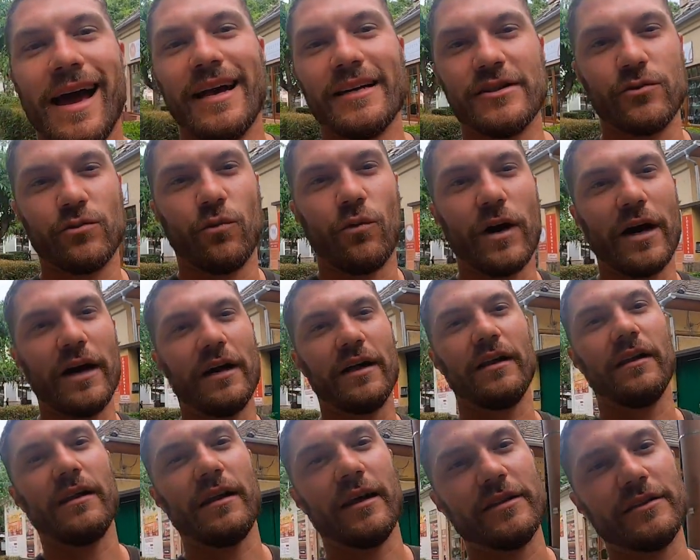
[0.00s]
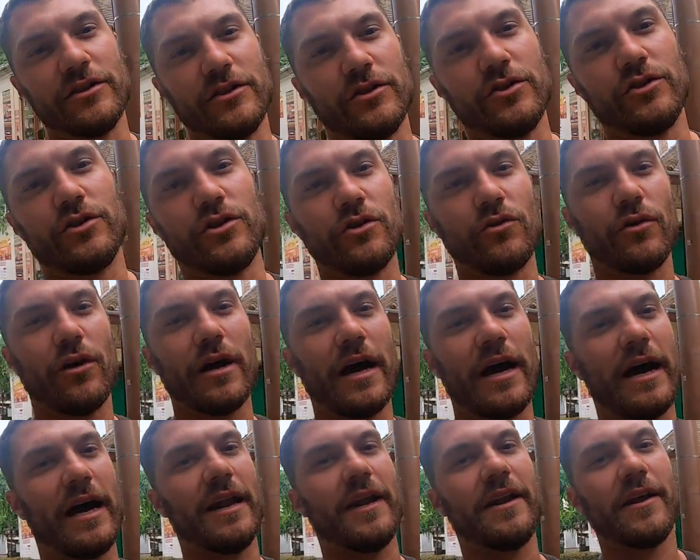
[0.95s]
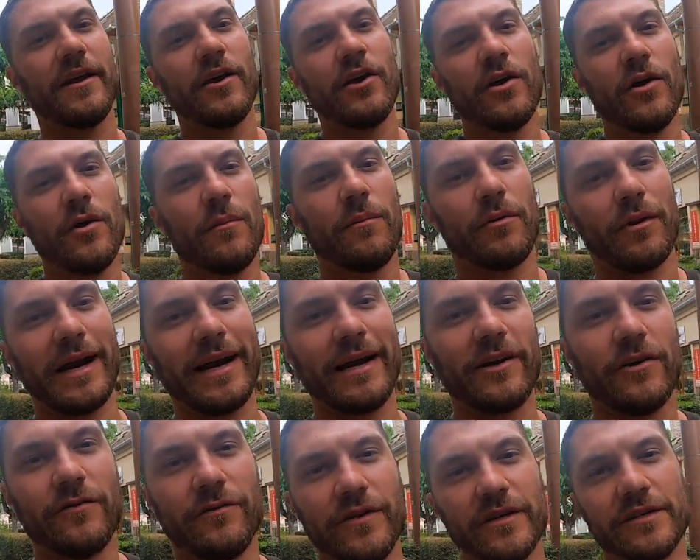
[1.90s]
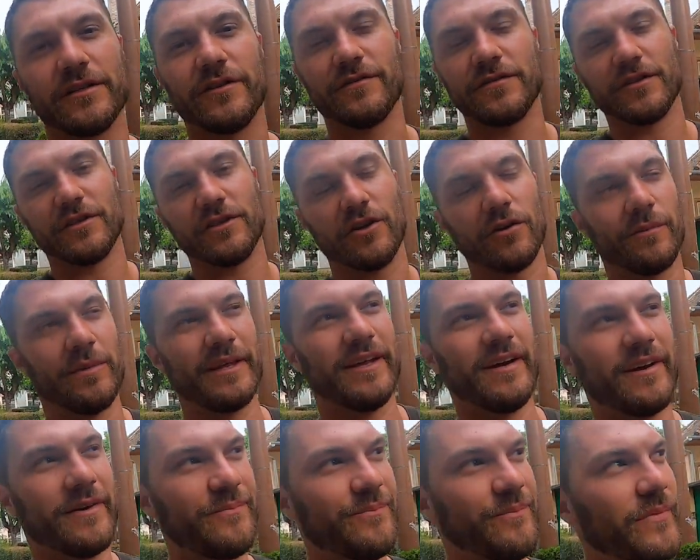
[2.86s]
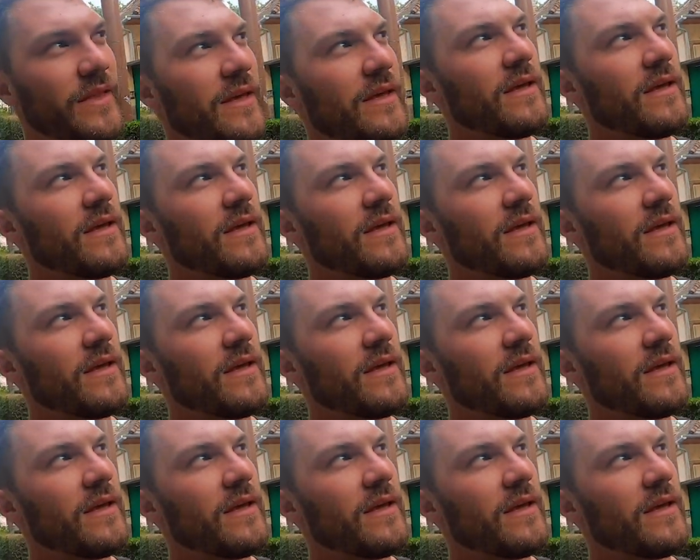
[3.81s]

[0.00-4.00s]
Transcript: as well as Jurad Brankovic of Serbia,